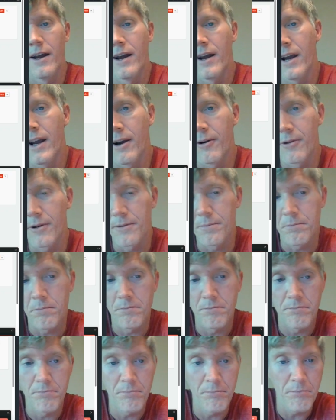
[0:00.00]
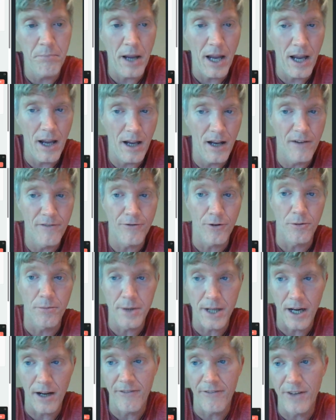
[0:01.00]
It was painful,
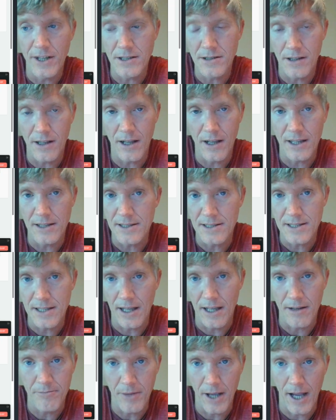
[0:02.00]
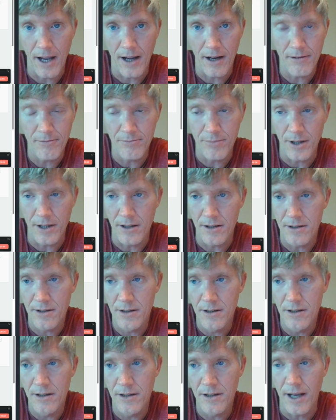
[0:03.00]
but I eventually got the site back. But
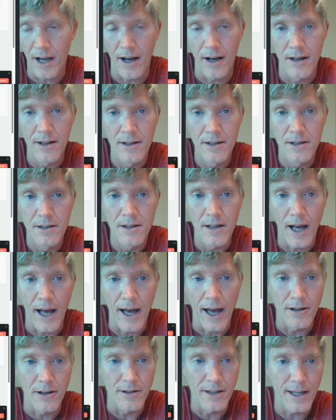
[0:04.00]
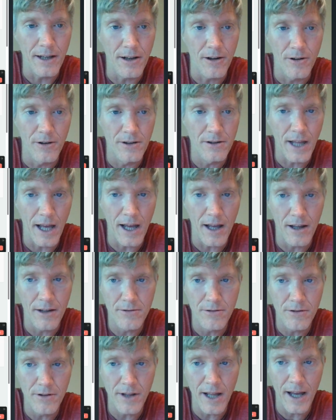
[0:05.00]
yeah, I don't like going
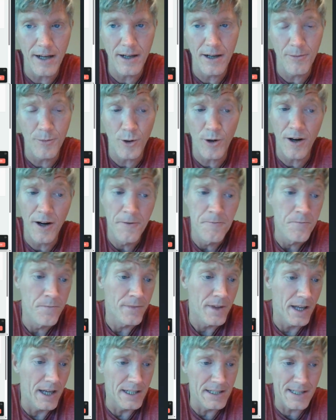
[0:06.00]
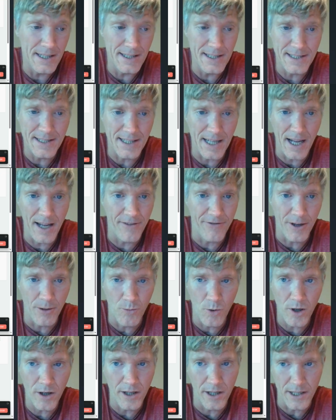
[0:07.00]
through that anymore. And to this day, if I'm
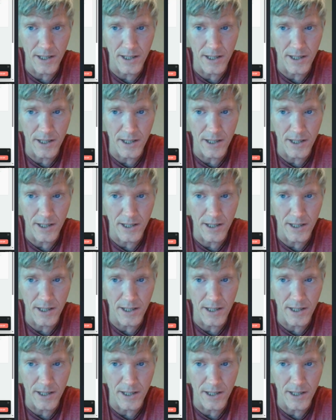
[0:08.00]
working